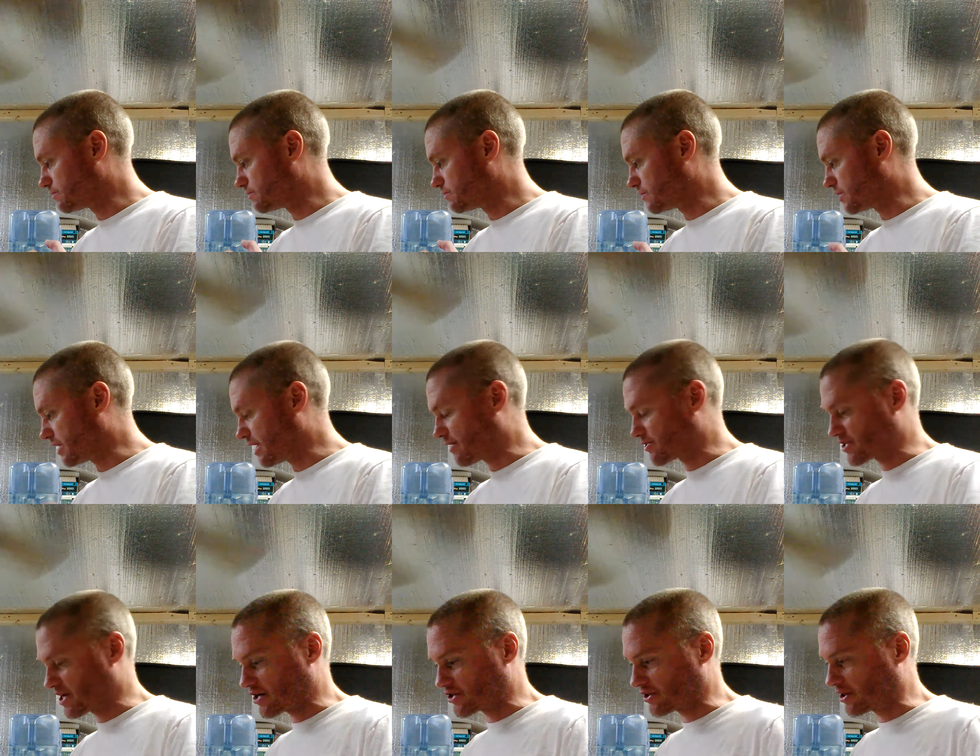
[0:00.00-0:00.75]
And I
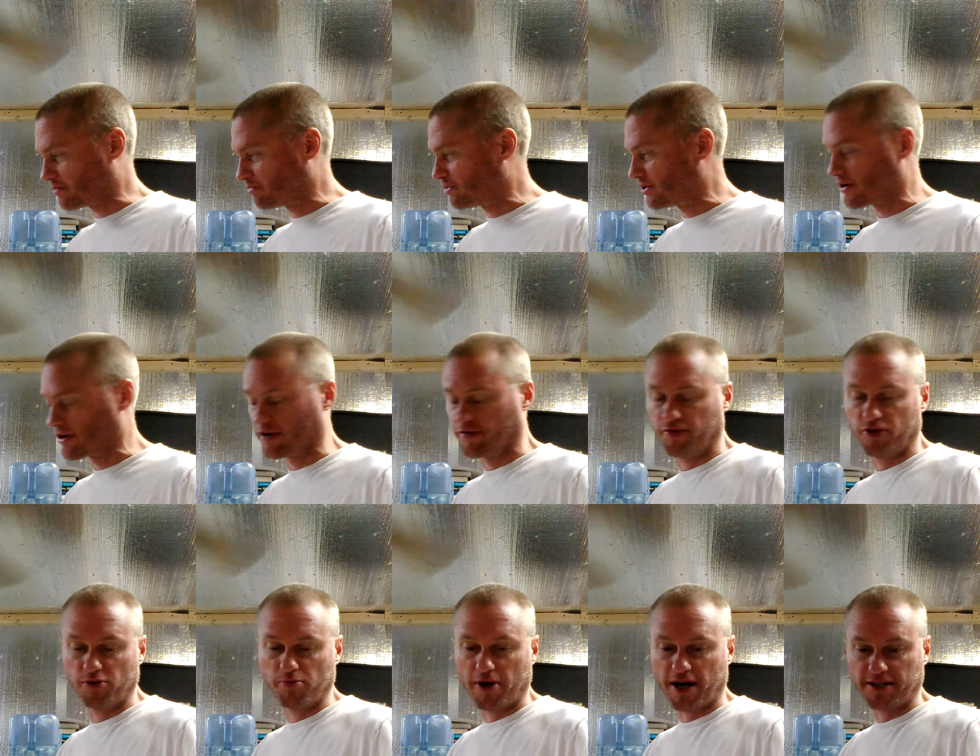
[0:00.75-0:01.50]
was actually
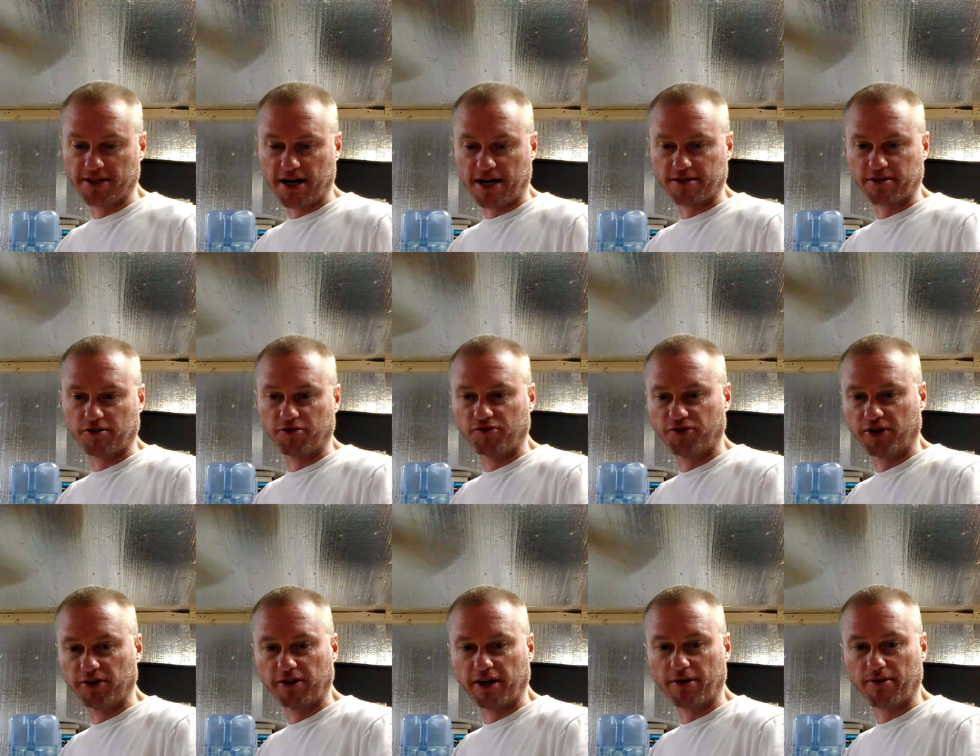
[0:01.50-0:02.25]
peer-reviewed by Dr.
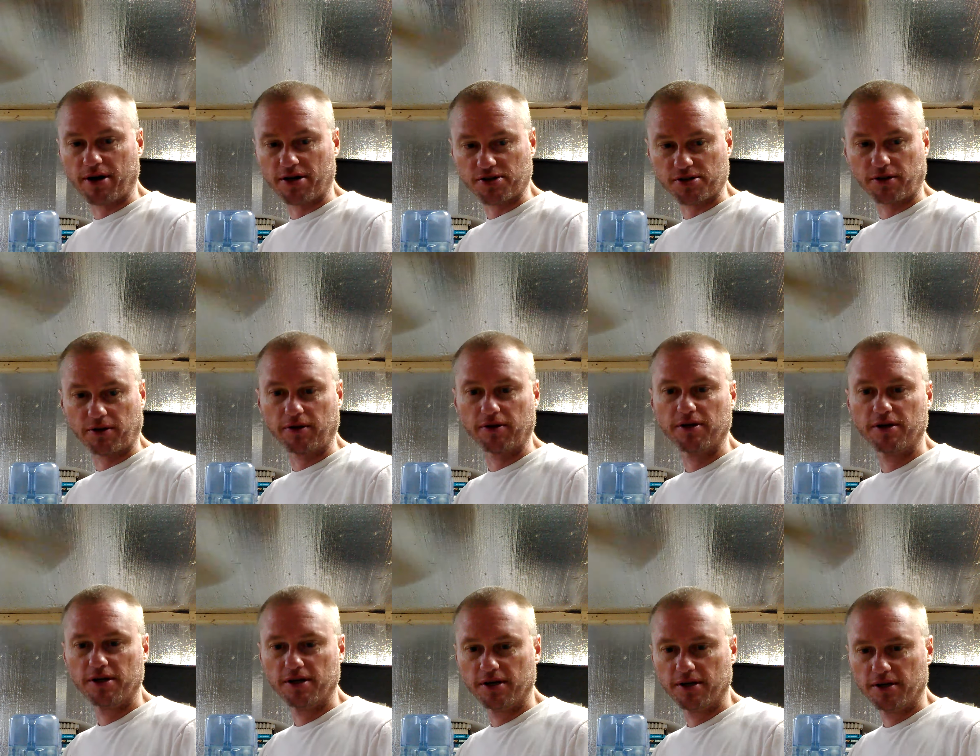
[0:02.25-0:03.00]
Finlay Russell,
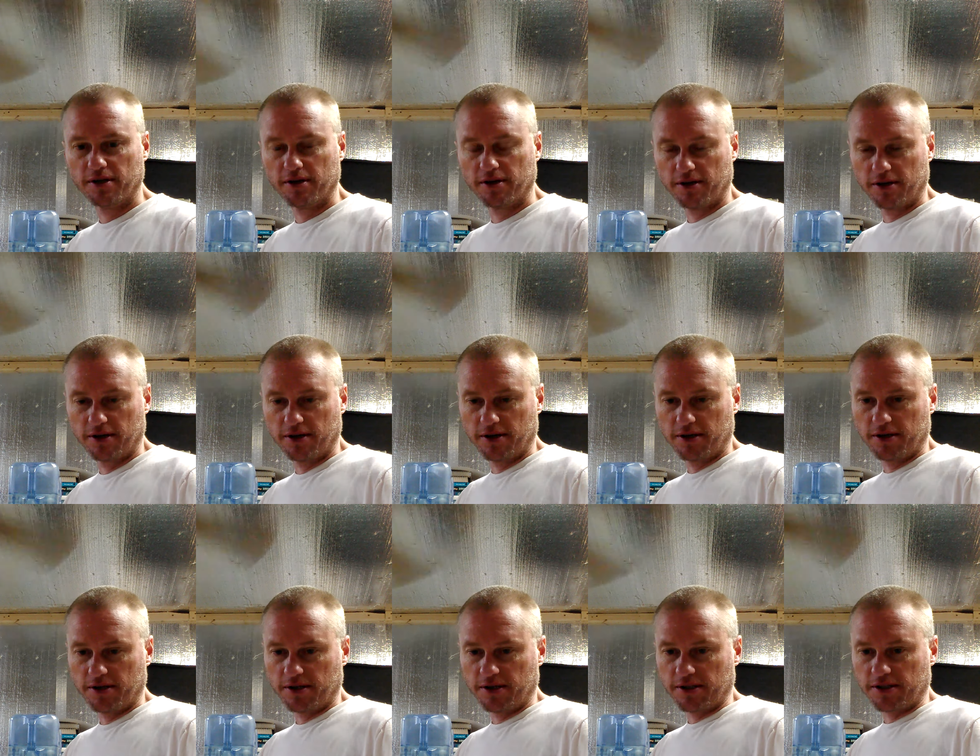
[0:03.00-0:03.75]

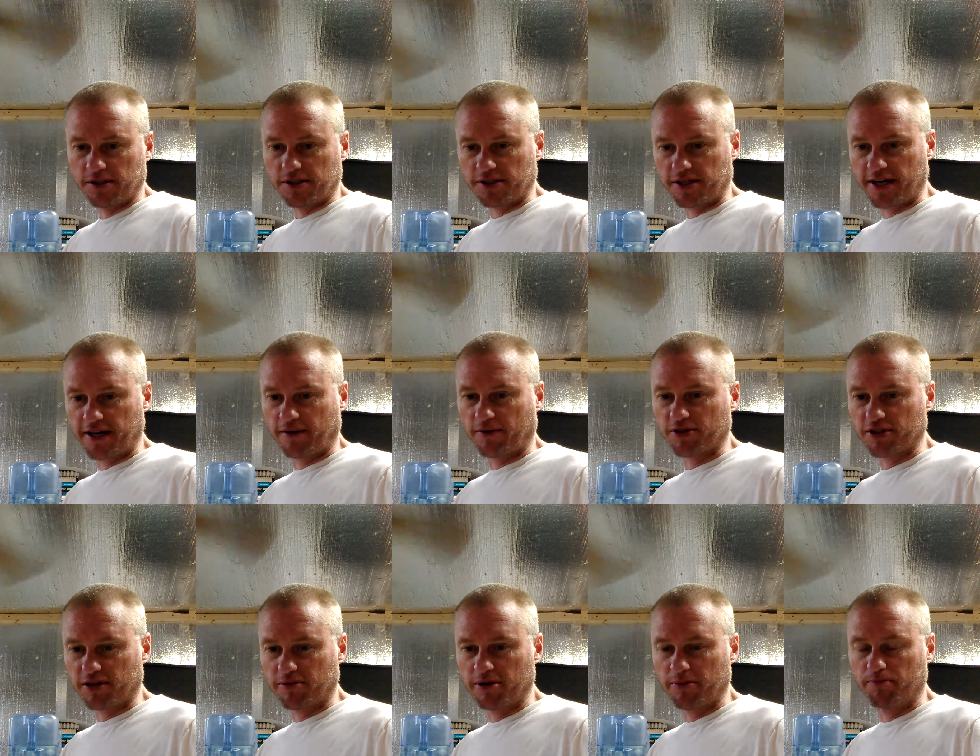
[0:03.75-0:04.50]
saying it was
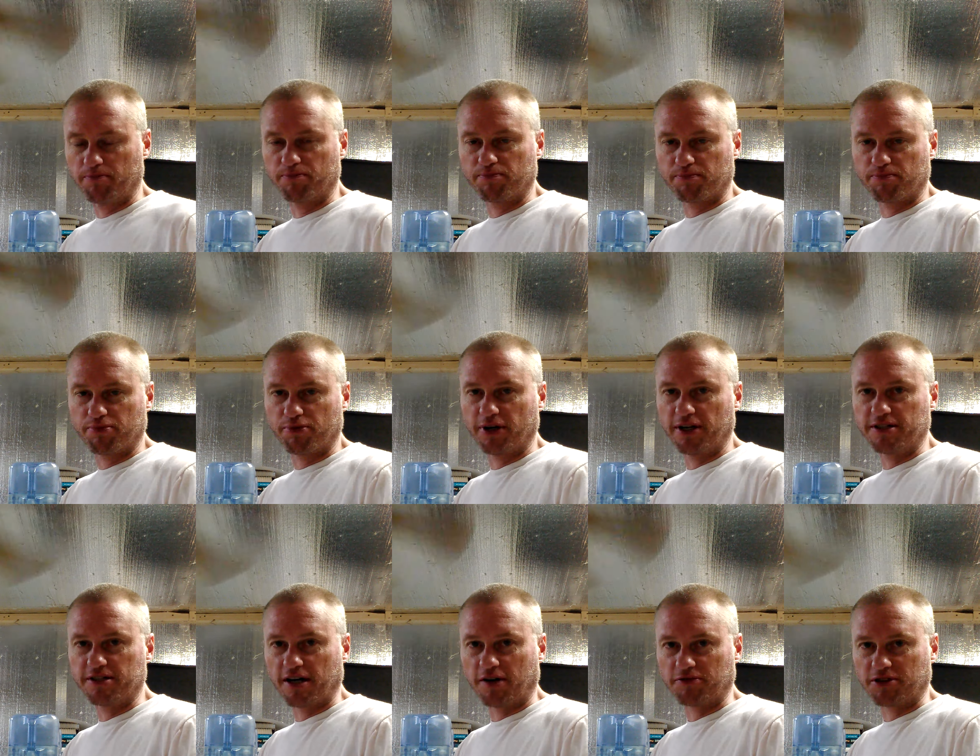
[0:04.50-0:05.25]
going to be pretty
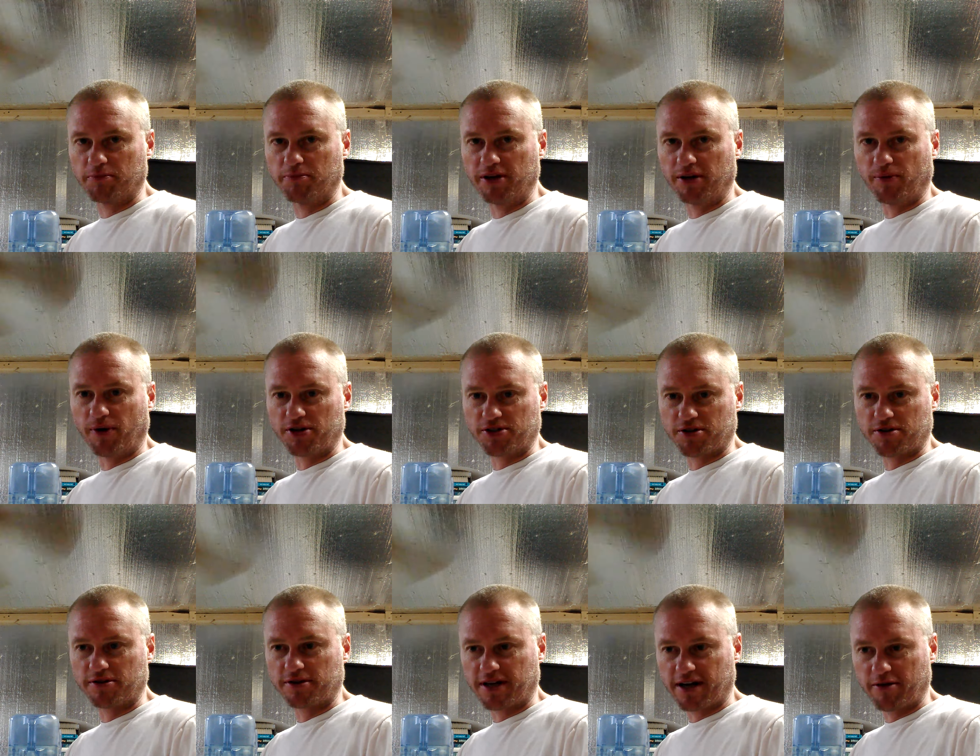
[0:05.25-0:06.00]
tough to beat
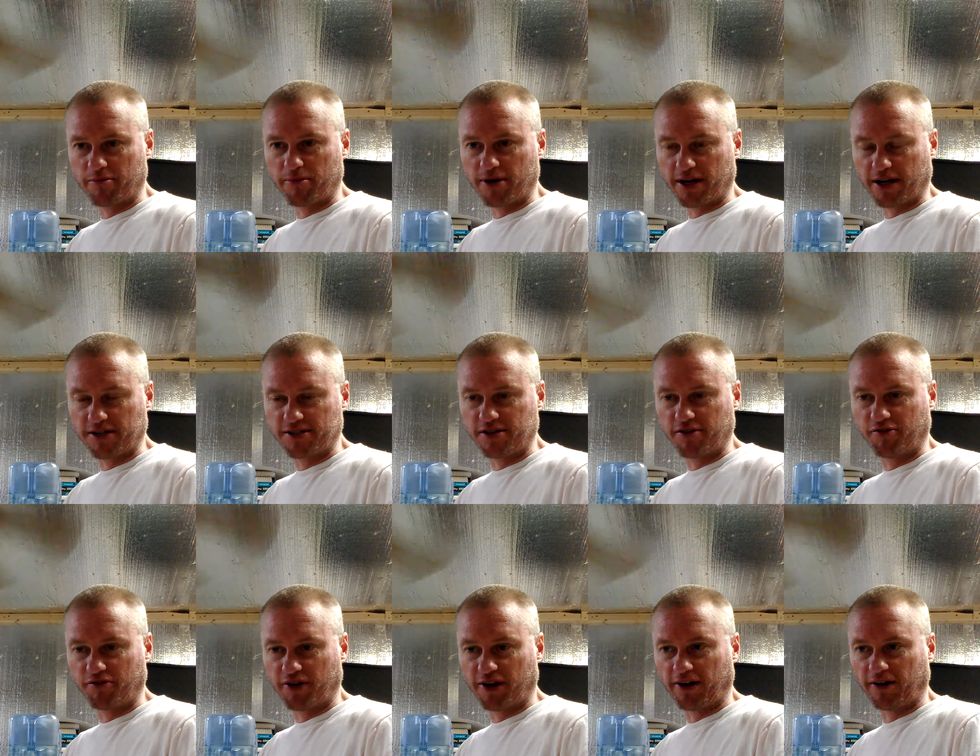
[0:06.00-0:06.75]
Western Diamondback because he
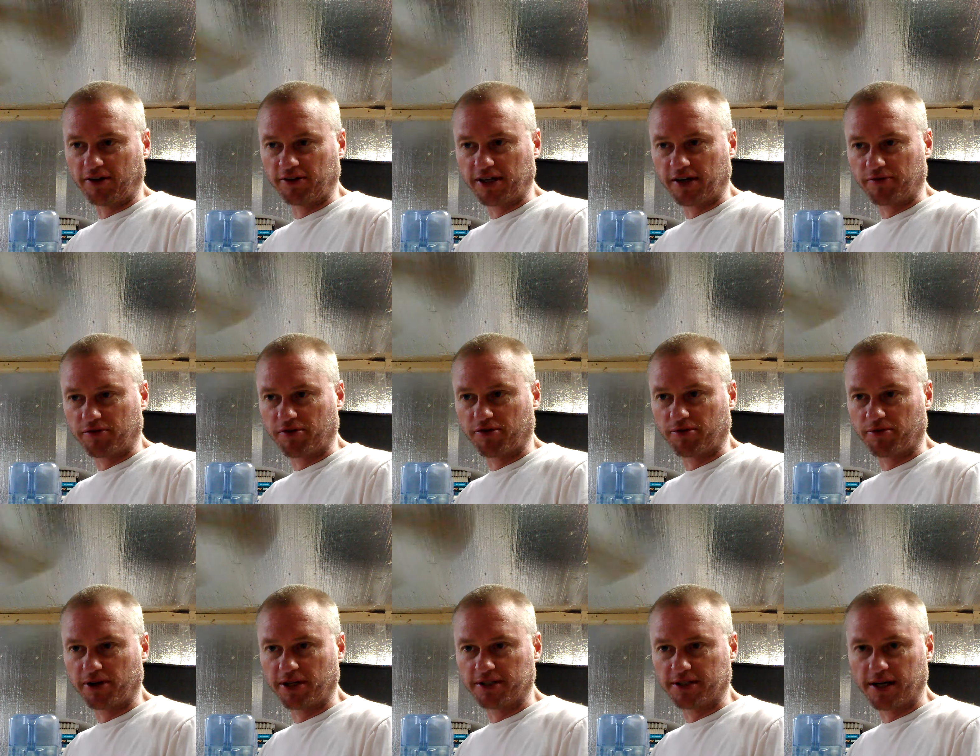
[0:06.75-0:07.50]
failed after
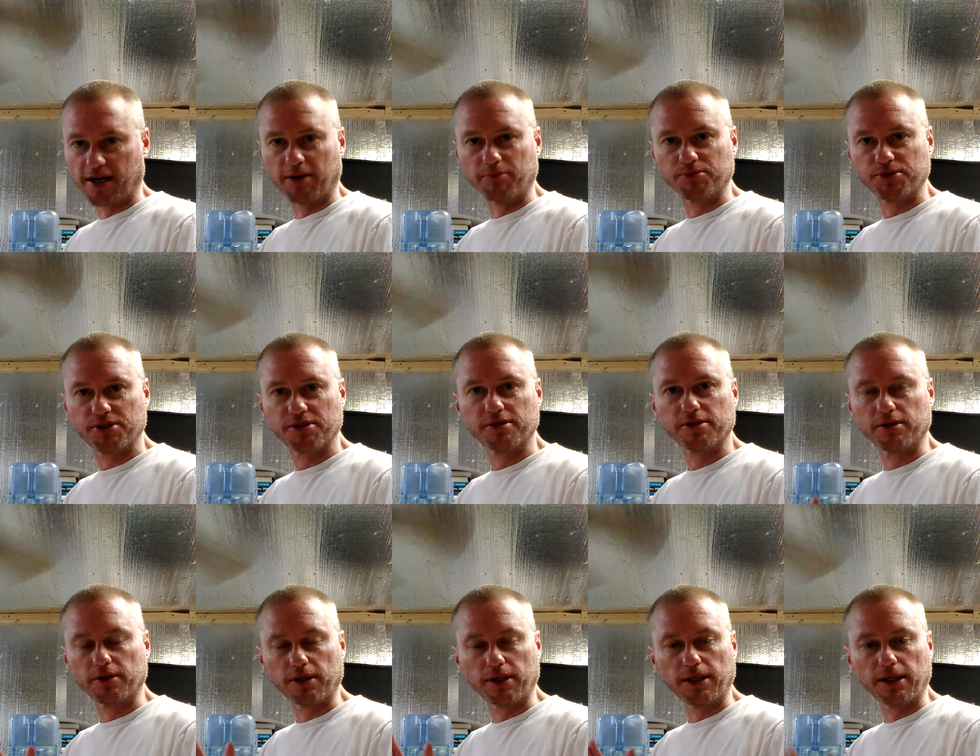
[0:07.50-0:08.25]
3 attempts
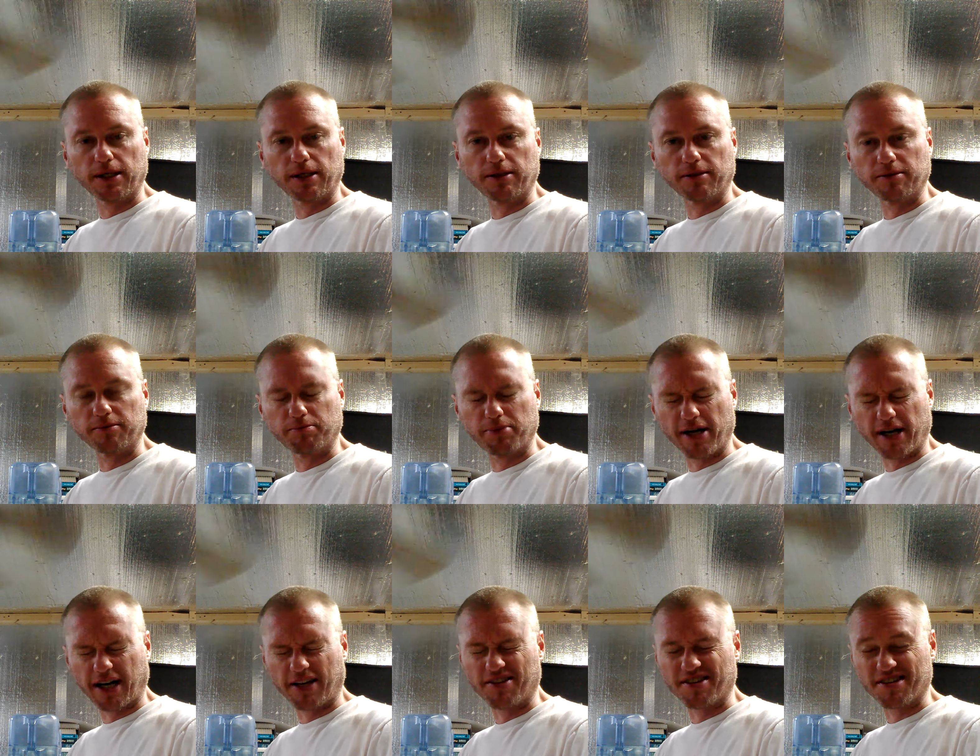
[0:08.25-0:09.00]

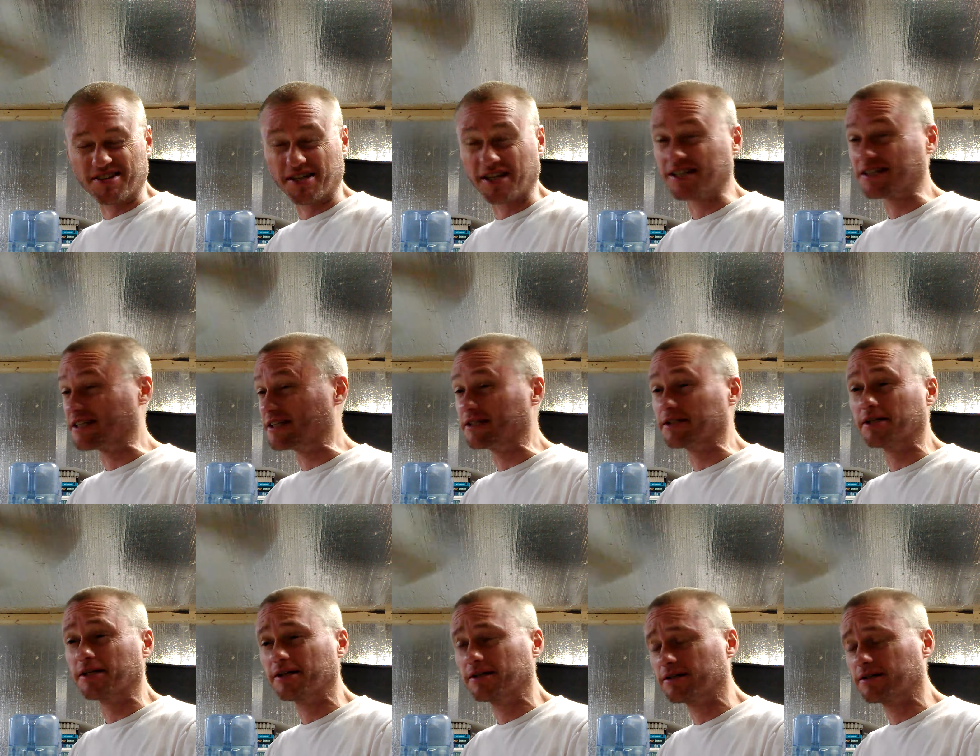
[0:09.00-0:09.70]
back in the 60s.